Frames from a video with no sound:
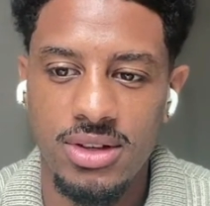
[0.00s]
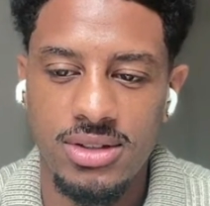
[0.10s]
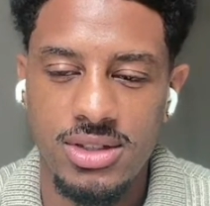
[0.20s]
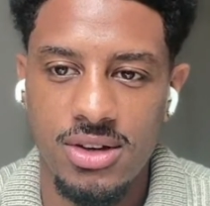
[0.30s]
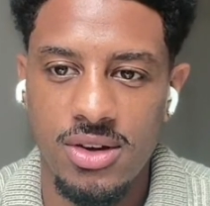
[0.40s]

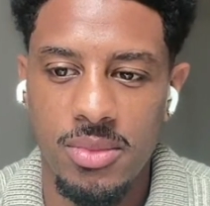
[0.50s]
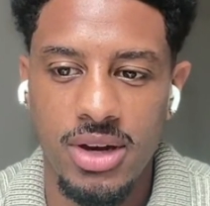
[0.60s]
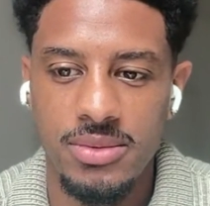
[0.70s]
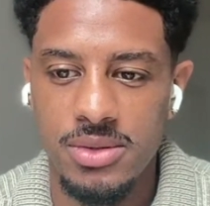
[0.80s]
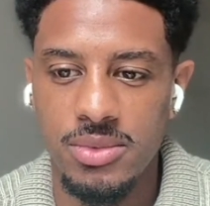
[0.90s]
So my
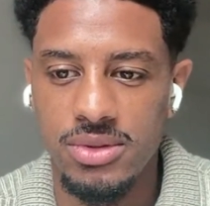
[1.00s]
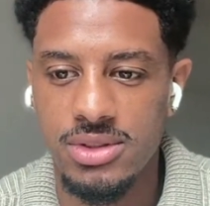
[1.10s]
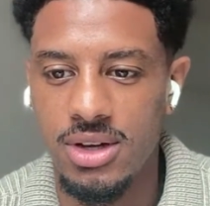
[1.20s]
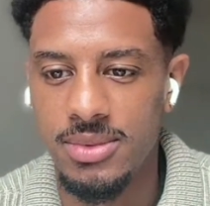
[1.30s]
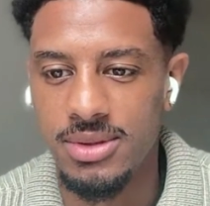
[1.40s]
name is Amun
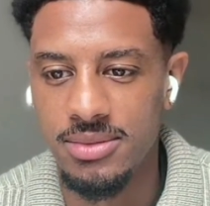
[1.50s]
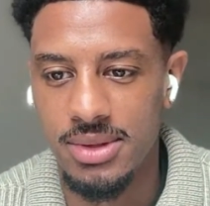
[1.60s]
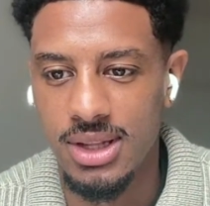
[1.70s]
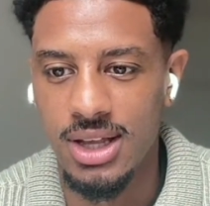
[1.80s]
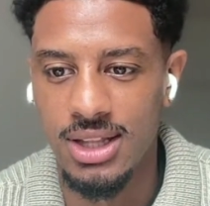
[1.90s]
Solomon.
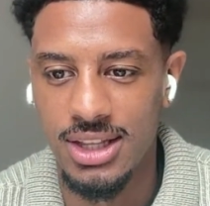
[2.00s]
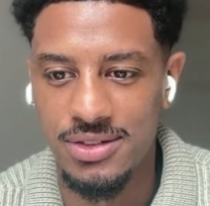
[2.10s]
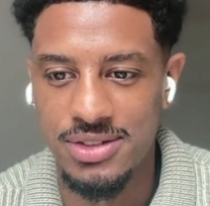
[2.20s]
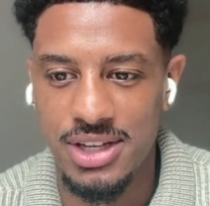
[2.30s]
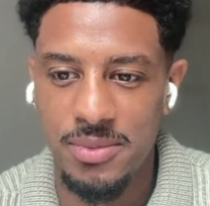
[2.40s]
Like you
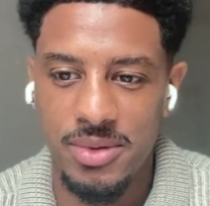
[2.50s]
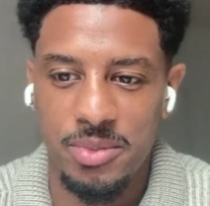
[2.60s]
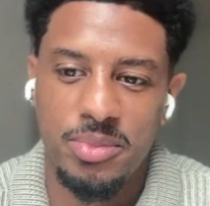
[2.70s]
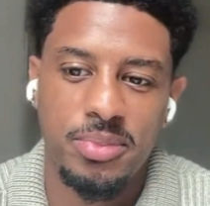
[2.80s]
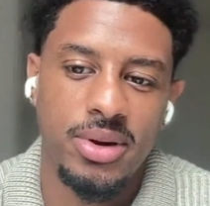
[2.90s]
said, I'm a
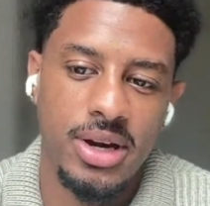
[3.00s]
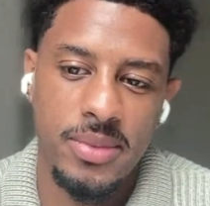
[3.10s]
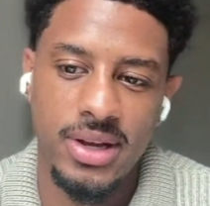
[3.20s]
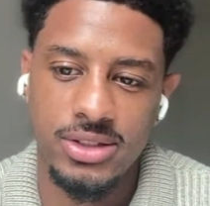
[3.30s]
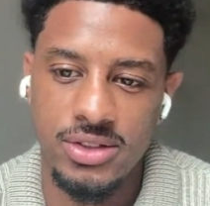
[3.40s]
product
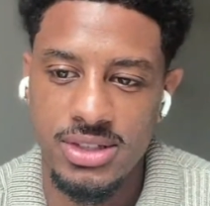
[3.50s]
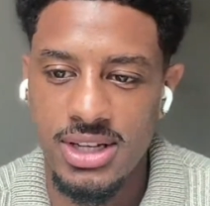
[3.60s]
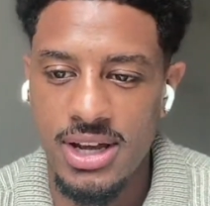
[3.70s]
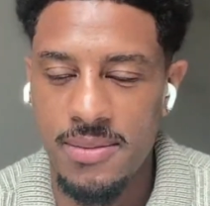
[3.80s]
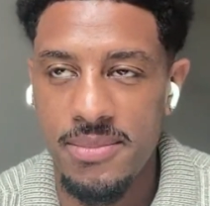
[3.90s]
manager at
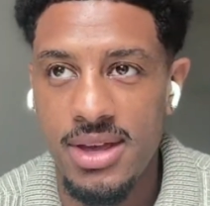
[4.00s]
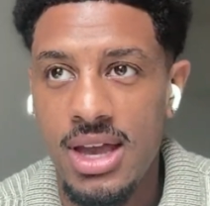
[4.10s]
Snap.